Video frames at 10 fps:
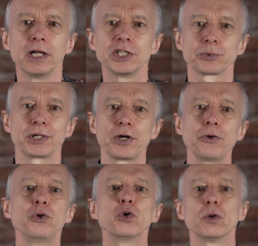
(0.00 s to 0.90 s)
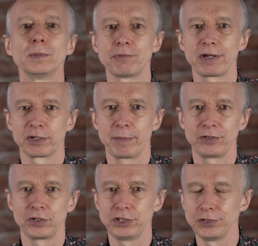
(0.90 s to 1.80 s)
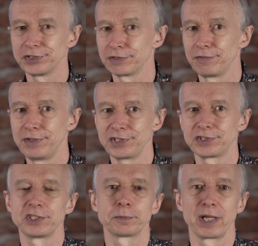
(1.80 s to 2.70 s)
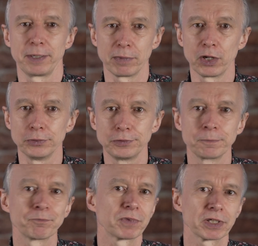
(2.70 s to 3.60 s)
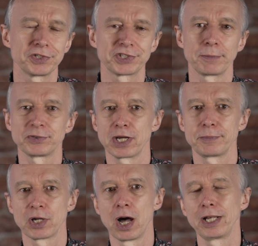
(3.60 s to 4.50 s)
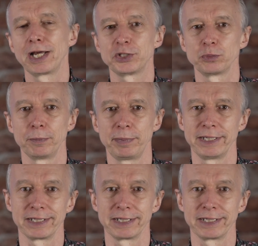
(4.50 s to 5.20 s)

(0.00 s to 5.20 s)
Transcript: so I don't normally recommend the use of this display mode, as sometimes highlights will appear